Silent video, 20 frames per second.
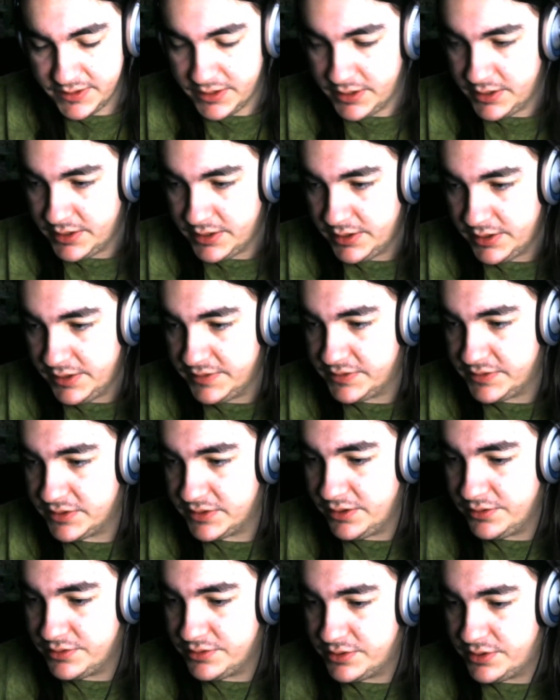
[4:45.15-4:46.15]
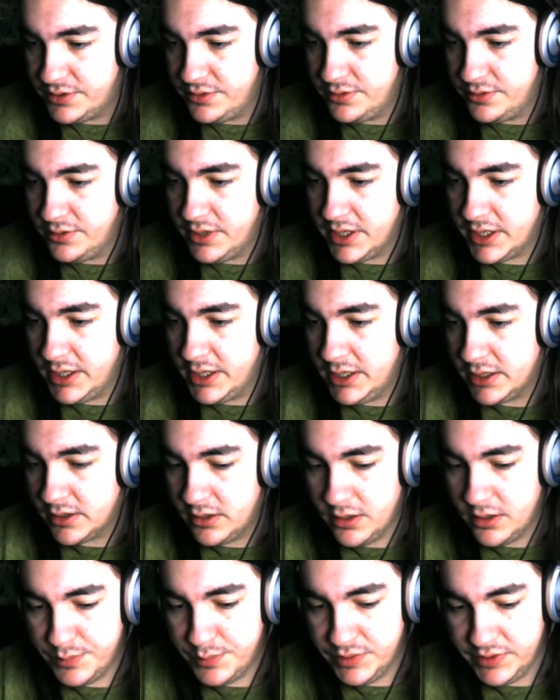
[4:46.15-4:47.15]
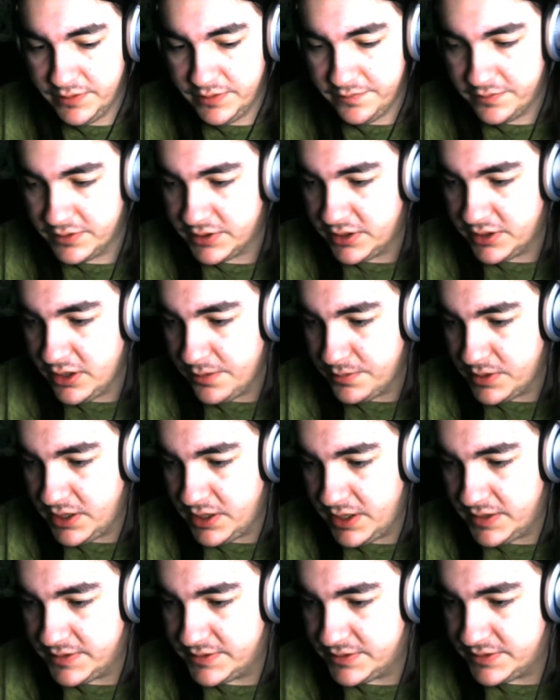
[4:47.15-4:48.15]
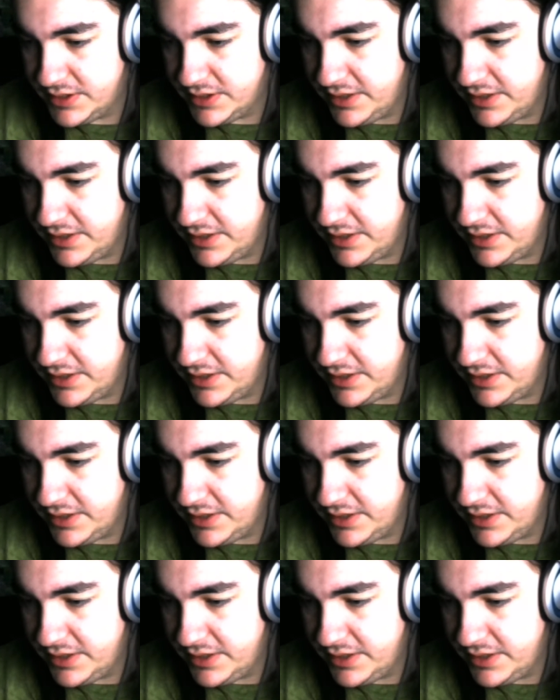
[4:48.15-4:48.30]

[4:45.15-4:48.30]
Uh, let's go to... I got a couple different cupcakes,